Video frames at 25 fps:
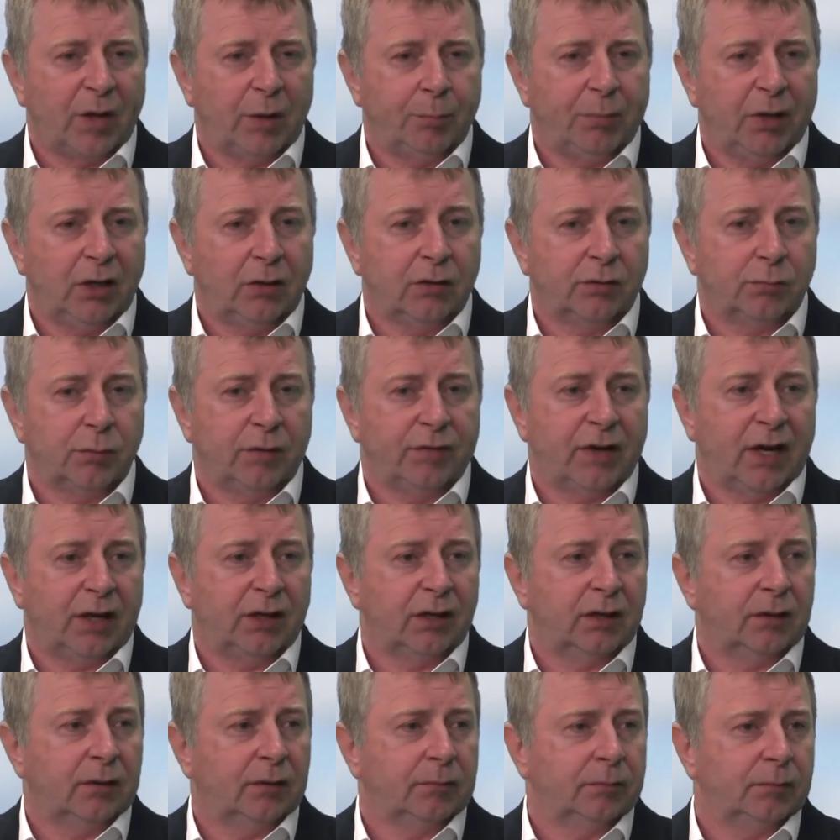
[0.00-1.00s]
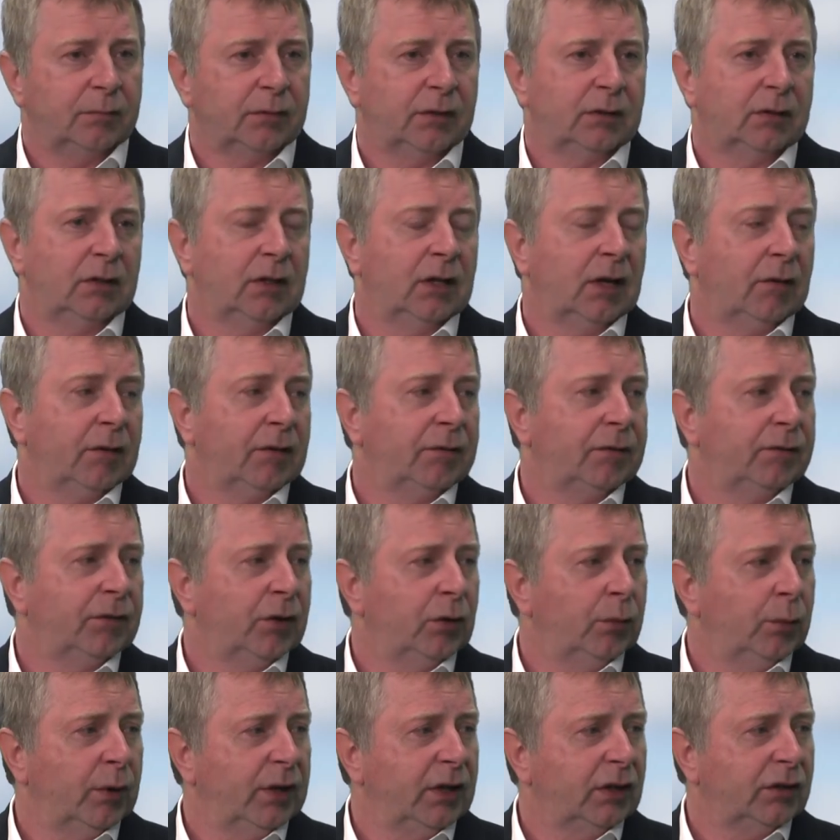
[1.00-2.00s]
because we've had a
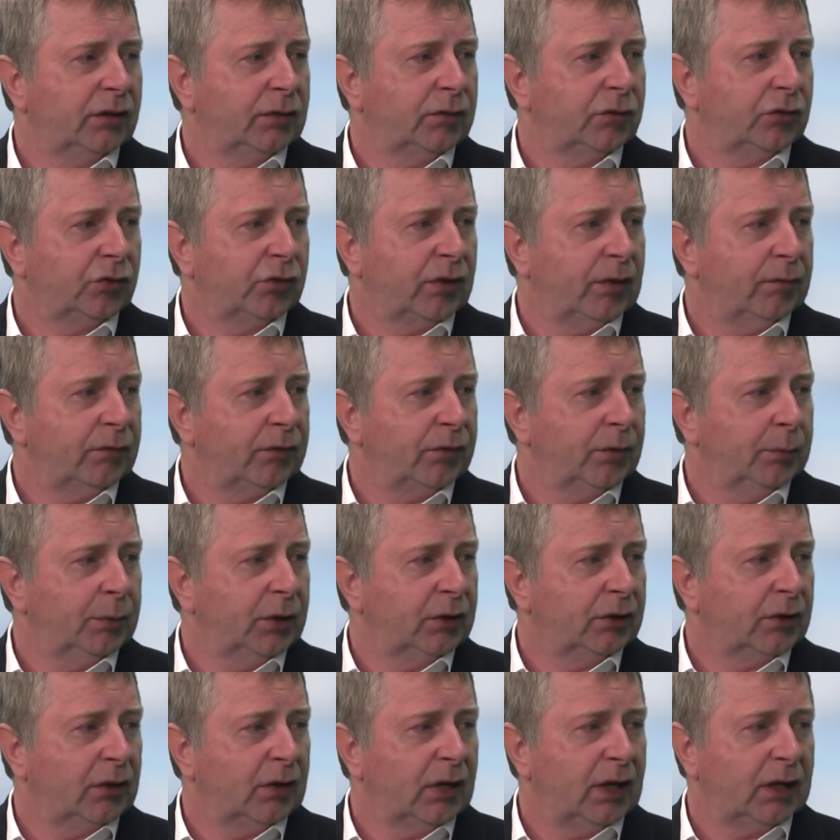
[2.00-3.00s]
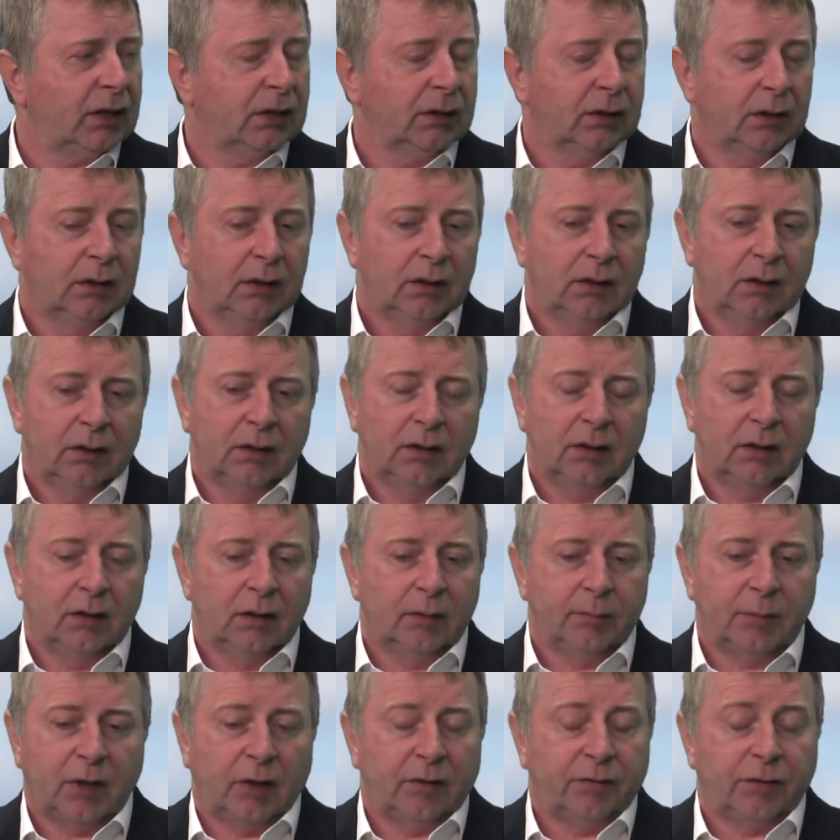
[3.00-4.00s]
few weeks of strength from the dollar.
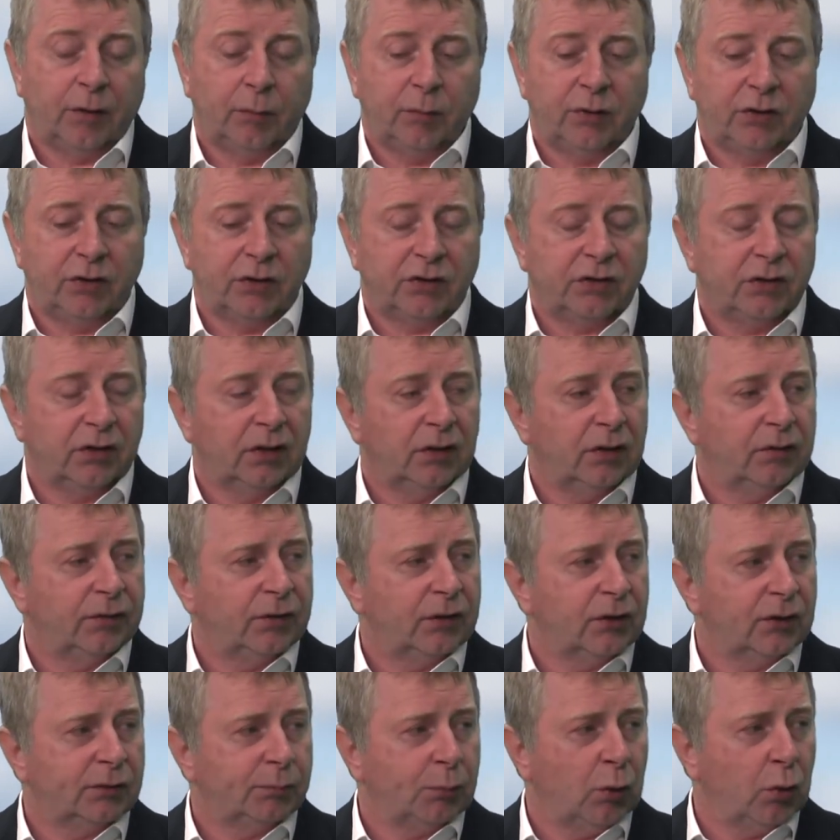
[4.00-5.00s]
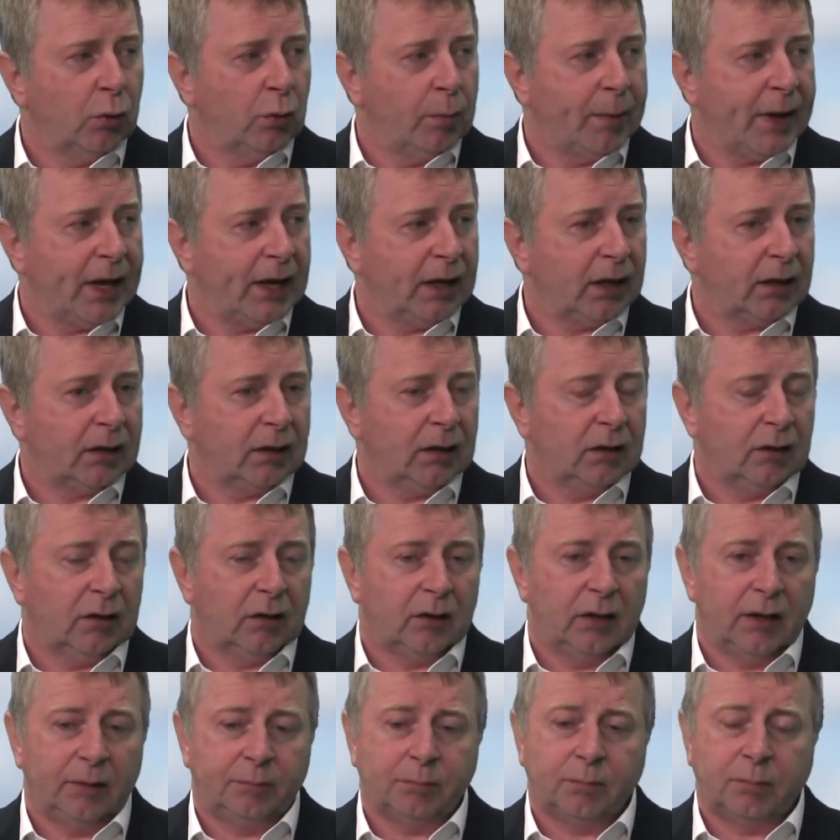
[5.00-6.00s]
I think we're just seeing the first pullback.
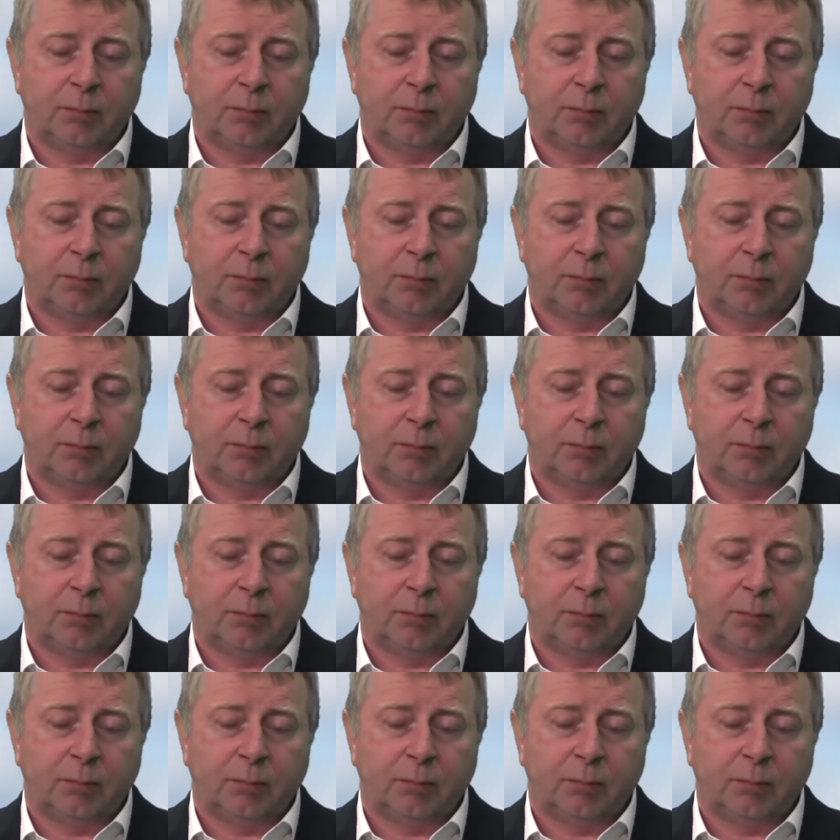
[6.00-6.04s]
I'm